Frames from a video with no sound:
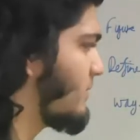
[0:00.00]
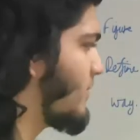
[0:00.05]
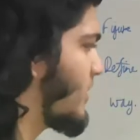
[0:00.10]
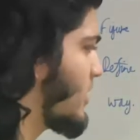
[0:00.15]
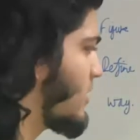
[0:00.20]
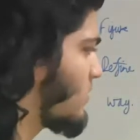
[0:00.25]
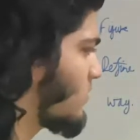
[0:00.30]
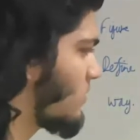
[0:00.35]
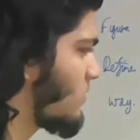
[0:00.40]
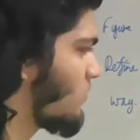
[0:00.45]

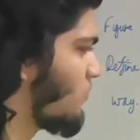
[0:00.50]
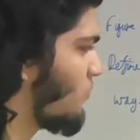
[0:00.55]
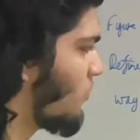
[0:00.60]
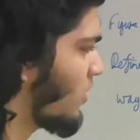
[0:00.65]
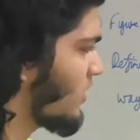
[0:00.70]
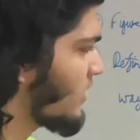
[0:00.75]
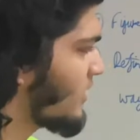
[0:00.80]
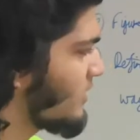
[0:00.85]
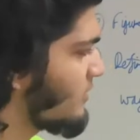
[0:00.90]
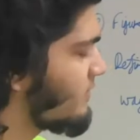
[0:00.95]
But
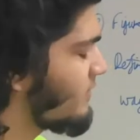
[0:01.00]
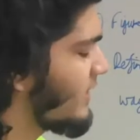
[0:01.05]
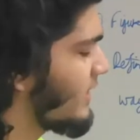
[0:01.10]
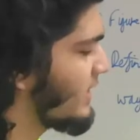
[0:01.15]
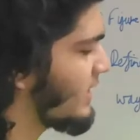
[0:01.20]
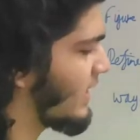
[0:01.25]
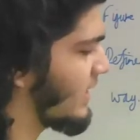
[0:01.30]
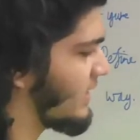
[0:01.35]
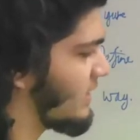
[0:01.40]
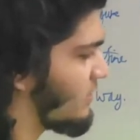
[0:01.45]
what if I
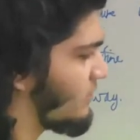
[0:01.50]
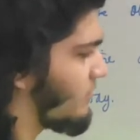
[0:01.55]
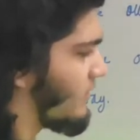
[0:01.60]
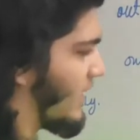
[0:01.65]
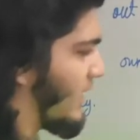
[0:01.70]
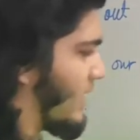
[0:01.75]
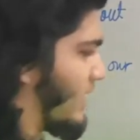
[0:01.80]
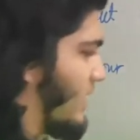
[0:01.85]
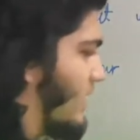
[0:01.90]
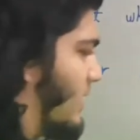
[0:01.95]
kind of
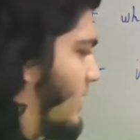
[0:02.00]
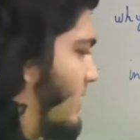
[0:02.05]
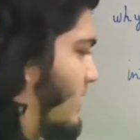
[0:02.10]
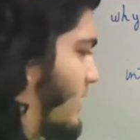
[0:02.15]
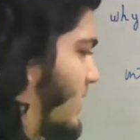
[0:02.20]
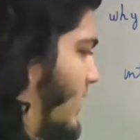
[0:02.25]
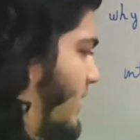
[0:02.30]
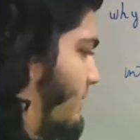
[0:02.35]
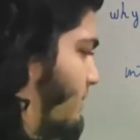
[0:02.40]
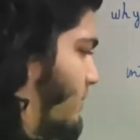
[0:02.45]
like
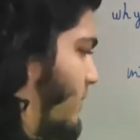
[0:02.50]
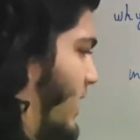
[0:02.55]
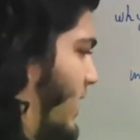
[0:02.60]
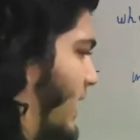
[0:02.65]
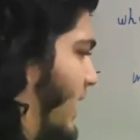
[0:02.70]
kept my